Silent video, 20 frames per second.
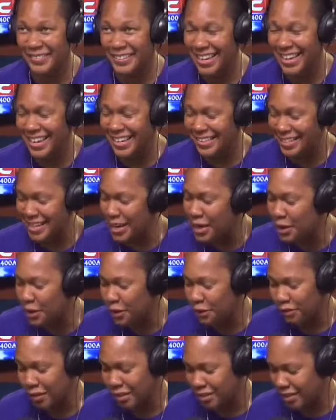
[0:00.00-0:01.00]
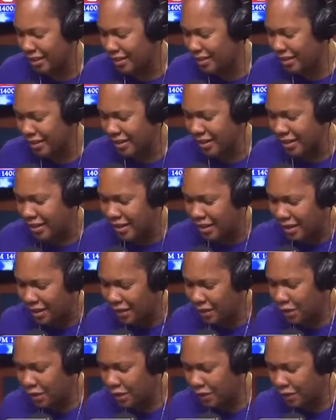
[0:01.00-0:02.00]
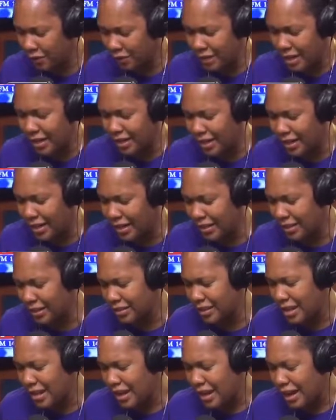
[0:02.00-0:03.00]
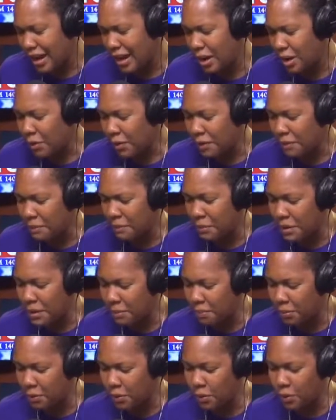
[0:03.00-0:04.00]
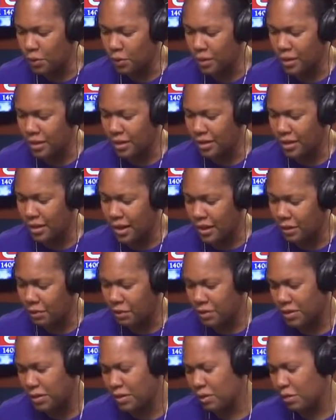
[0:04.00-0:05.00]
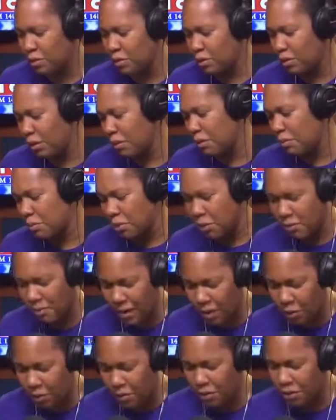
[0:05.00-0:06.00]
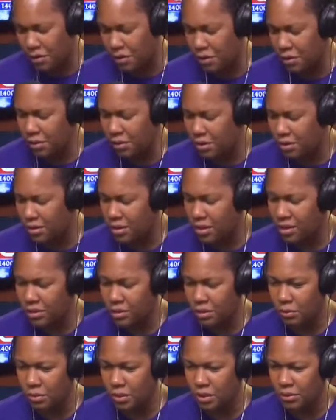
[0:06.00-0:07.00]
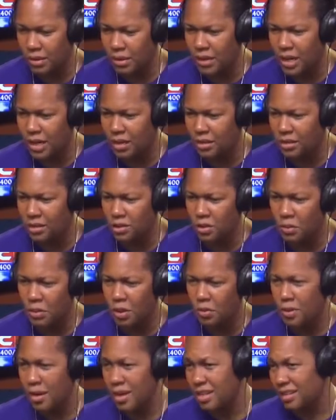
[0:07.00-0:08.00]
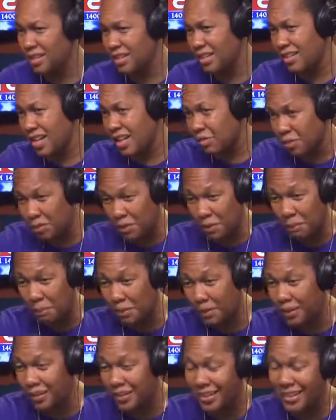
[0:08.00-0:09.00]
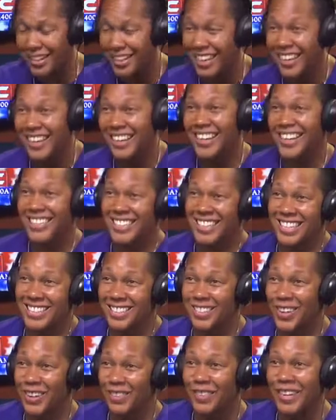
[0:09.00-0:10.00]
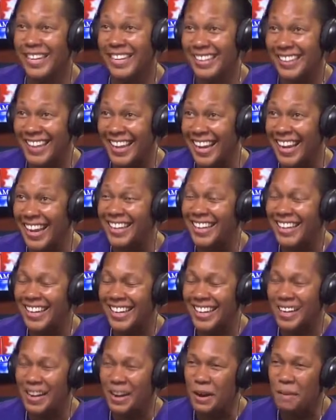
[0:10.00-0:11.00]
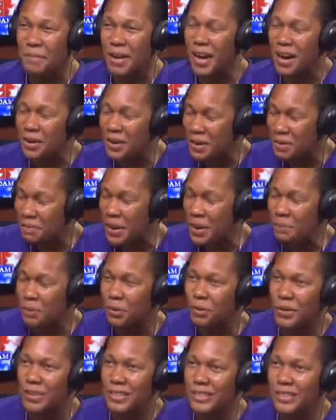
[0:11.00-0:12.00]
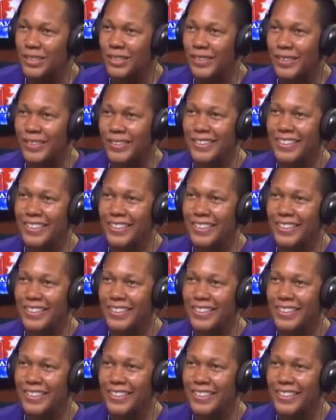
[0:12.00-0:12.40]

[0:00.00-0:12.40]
that. Thank you for sharing all of that knowledge. How can people connect with you, learn more about what you do? You're such a wealth of knowledge in so many ways. Connect with your book and get a chance to start reading that. How can people reach you?